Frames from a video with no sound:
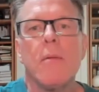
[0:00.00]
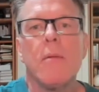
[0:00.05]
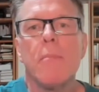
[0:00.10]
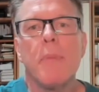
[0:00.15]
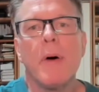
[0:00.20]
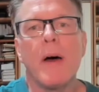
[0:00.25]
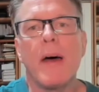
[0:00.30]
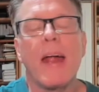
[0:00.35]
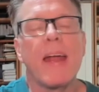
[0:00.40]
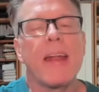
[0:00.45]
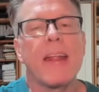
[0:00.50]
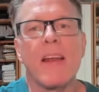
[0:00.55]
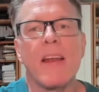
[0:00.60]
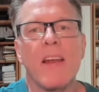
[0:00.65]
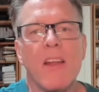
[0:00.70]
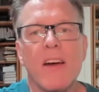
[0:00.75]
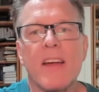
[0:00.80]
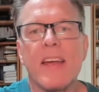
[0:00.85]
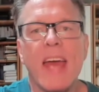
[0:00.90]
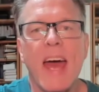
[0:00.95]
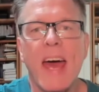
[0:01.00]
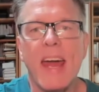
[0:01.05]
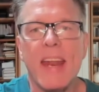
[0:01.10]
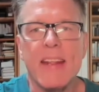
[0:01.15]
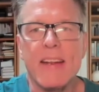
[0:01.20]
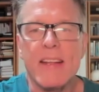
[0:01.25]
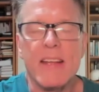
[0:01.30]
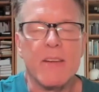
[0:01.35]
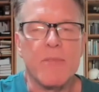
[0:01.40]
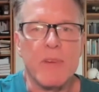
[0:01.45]
But I didn't look at
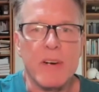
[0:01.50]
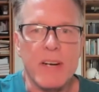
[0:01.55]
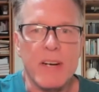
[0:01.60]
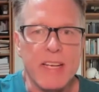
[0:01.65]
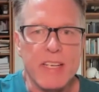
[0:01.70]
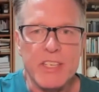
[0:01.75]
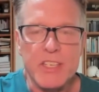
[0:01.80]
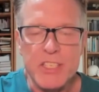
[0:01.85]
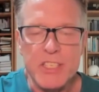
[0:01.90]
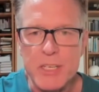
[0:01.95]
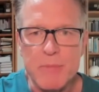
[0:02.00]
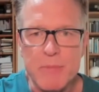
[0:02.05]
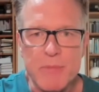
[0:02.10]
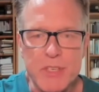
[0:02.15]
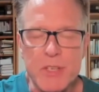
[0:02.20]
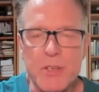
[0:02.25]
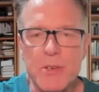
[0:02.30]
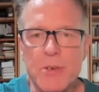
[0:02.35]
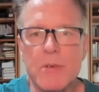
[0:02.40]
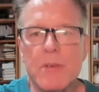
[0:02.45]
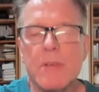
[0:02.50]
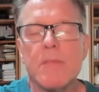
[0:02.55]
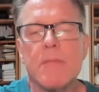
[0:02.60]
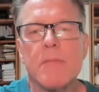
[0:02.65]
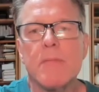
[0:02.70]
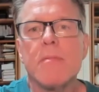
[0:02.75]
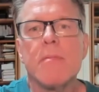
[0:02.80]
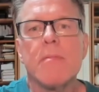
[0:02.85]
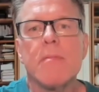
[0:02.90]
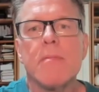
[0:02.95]
it in relationship to
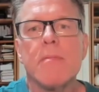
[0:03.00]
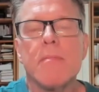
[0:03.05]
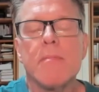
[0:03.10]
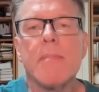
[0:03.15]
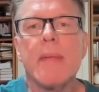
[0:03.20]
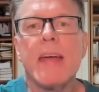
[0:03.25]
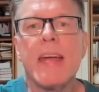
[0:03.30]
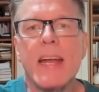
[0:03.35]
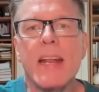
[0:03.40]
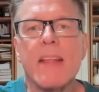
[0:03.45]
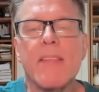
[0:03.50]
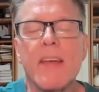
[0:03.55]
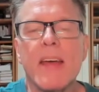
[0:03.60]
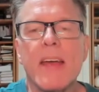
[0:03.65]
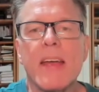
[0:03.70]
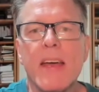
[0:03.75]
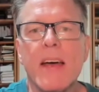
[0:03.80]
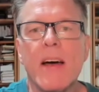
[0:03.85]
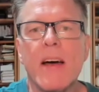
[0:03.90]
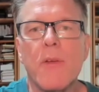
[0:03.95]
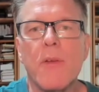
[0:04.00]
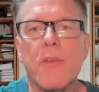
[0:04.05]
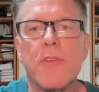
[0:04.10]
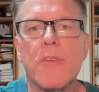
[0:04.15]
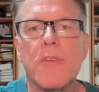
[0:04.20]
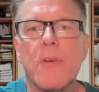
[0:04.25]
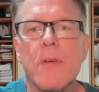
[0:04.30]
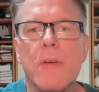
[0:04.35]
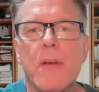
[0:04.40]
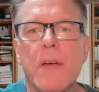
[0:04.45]
anything
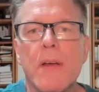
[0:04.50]
else.